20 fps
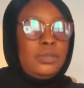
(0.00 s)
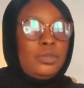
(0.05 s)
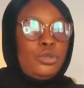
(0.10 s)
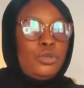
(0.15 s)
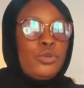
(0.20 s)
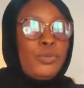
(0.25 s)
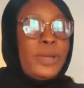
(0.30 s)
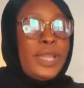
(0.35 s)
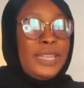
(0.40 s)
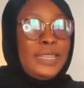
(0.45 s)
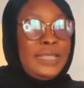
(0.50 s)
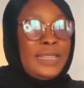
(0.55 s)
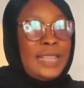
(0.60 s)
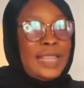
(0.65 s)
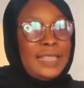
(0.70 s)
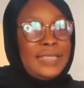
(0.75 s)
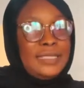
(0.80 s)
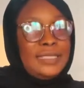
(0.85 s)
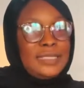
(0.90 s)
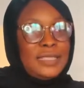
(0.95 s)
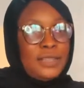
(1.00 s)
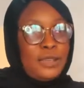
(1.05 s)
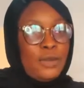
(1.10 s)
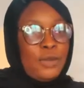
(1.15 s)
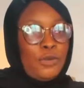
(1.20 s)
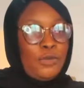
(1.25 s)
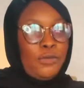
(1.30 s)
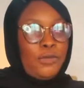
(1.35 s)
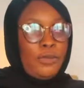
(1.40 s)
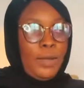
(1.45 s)
to buy the idea
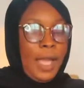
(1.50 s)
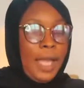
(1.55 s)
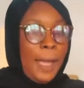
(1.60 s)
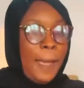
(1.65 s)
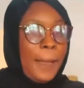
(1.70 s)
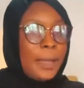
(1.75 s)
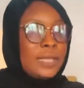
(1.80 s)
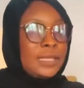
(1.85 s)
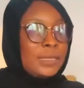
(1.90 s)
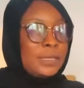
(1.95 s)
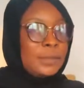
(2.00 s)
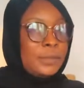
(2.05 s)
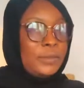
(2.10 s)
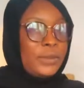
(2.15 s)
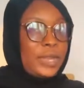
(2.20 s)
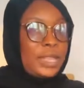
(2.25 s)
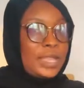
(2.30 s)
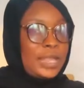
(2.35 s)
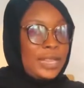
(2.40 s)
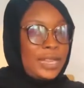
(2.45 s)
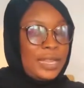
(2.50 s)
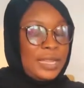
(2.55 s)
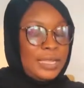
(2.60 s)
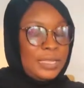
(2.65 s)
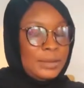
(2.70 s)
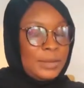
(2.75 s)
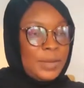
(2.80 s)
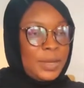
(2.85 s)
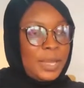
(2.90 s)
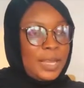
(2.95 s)
of bringing
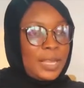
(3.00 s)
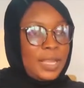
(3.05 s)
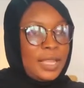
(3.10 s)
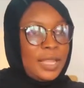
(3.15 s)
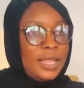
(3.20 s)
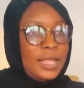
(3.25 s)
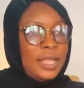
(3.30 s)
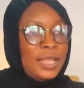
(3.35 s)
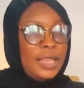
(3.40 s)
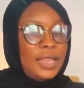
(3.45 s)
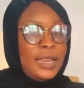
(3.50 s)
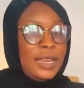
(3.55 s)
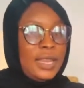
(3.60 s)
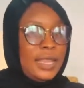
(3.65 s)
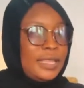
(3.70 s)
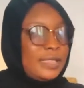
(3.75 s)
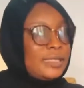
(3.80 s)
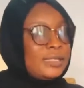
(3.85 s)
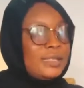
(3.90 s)
it back, like